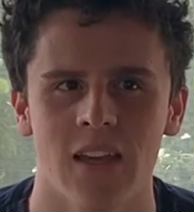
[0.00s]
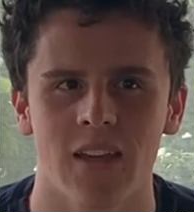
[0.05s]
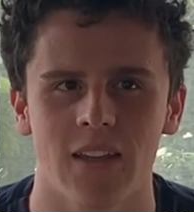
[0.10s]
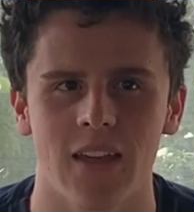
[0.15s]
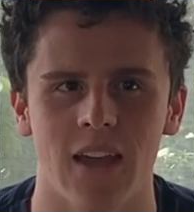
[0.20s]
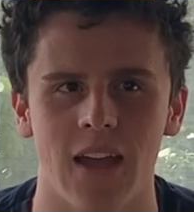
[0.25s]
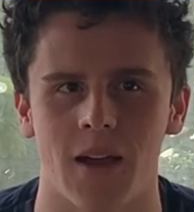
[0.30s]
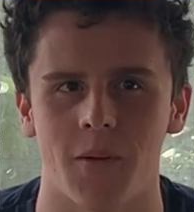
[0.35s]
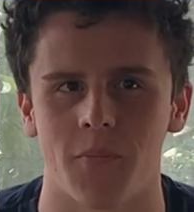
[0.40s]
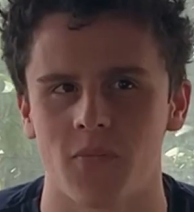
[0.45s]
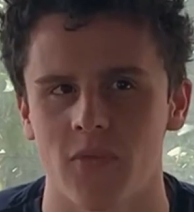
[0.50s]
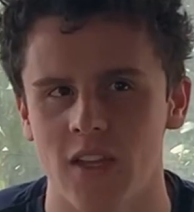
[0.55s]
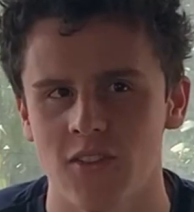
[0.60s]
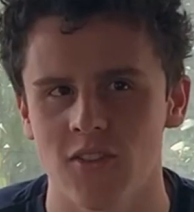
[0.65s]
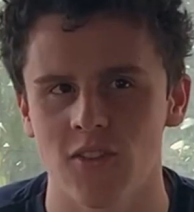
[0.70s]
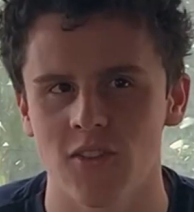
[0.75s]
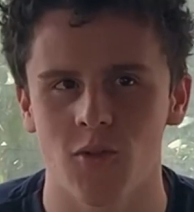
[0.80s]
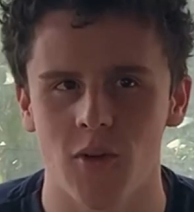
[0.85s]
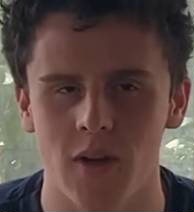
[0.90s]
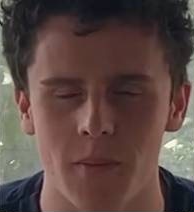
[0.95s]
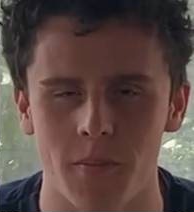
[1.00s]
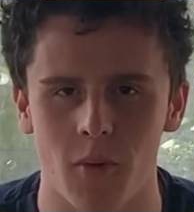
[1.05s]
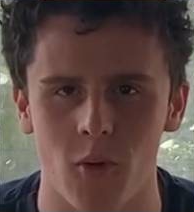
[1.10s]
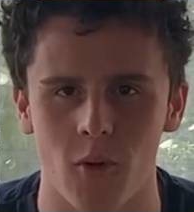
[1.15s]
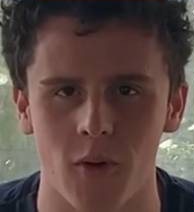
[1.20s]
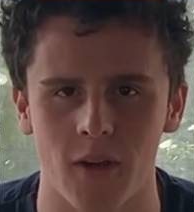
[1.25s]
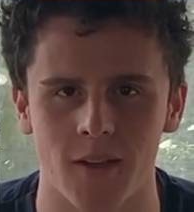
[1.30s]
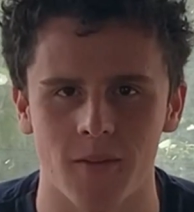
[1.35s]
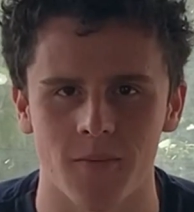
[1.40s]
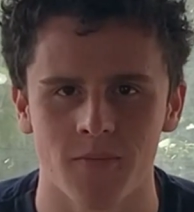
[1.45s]
Yeah, that's a great
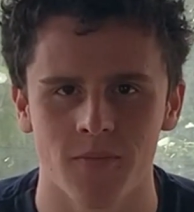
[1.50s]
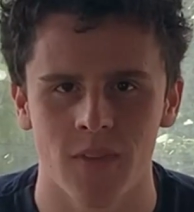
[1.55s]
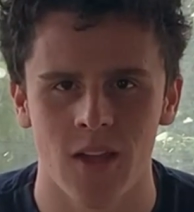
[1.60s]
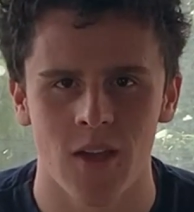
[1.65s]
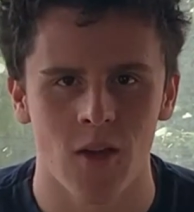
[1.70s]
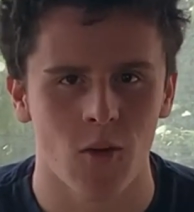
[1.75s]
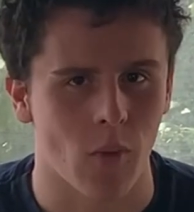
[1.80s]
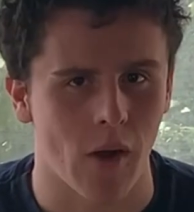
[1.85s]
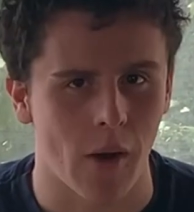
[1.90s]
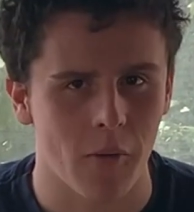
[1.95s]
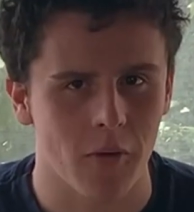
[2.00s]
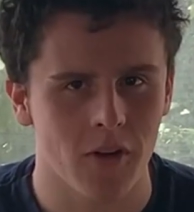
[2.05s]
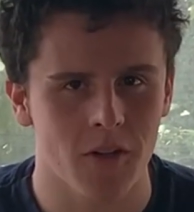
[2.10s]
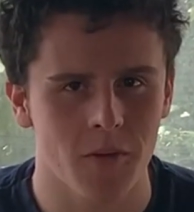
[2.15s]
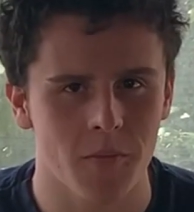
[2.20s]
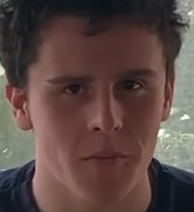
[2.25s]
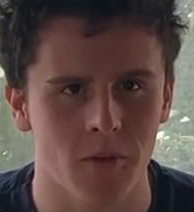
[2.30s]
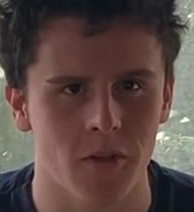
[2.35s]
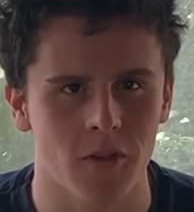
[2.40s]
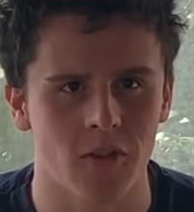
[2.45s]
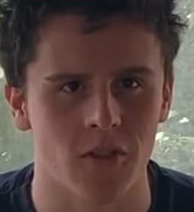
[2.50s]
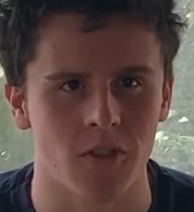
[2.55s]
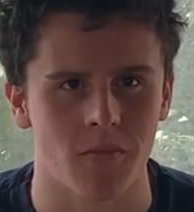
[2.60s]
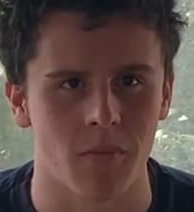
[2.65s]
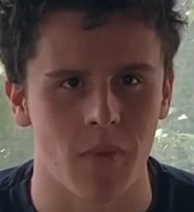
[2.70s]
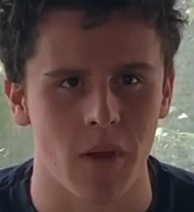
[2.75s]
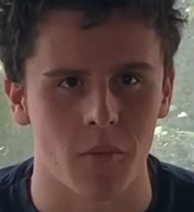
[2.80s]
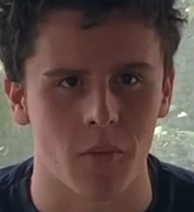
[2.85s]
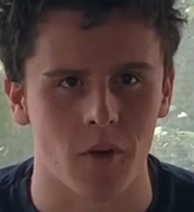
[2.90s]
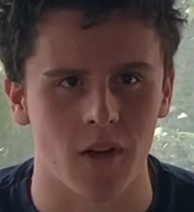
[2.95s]
point. Why would a computer's
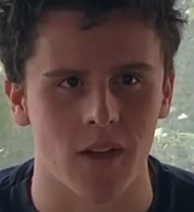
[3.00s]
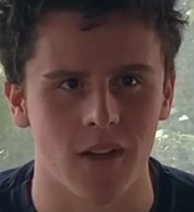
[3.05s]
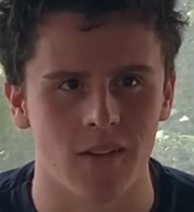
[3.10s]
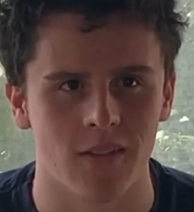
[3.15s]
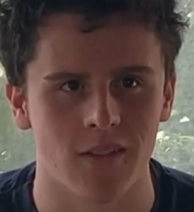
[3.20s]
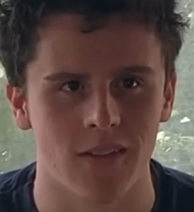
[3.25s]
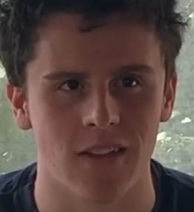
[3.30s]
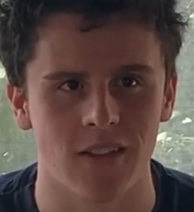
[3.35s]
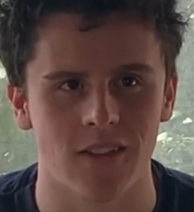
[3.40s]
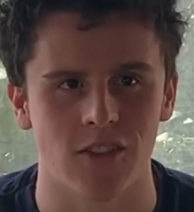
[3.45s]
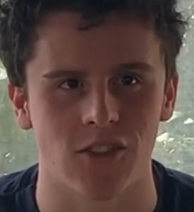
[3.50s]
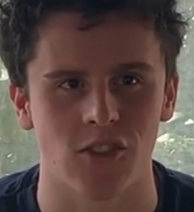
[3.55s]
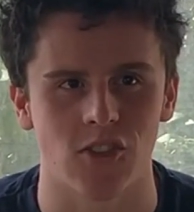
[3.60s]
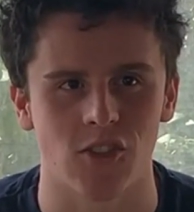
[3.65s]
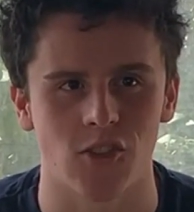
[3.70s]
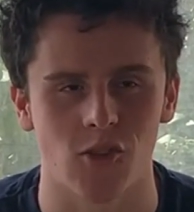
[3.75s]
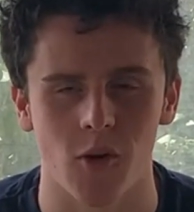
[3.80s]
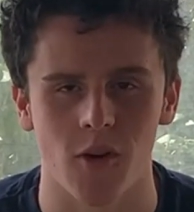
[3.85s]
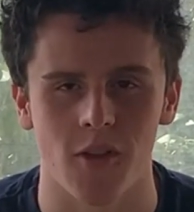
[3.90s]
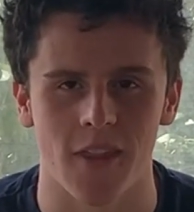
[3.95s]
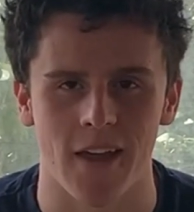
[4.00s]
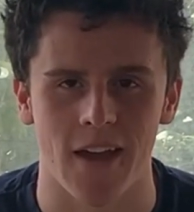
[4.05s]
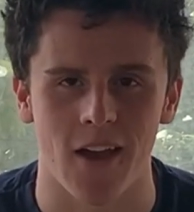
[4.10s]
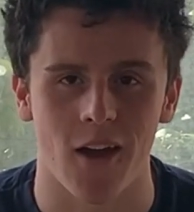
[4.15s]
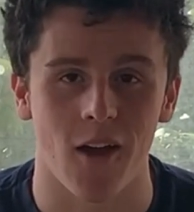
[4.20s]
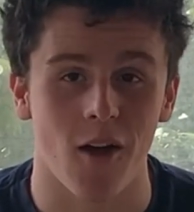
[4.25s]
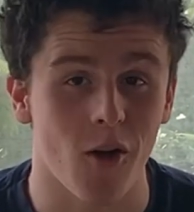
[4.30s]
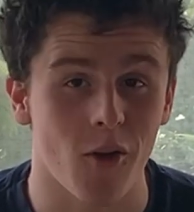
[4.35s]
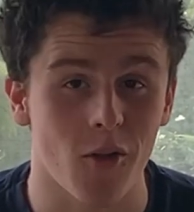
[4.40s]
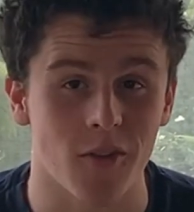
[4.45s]
memory need to store
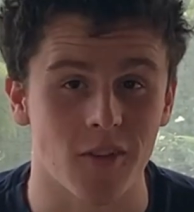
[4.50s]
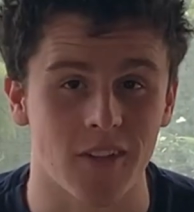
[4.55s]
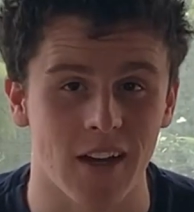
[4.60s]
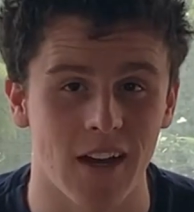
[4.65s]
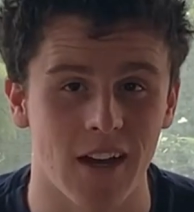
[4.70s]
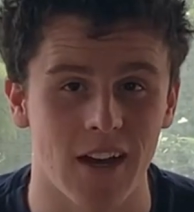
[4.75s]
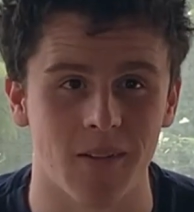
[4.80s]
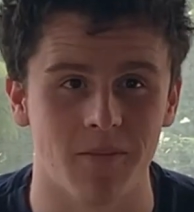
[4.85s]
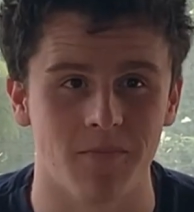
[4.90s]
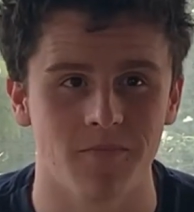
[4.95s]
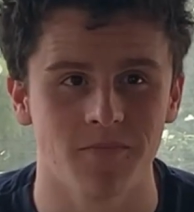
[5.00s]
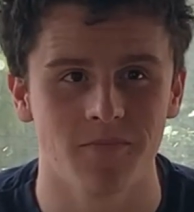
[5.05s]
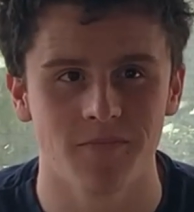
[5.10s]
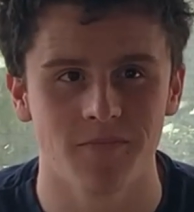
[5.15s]
that all the time?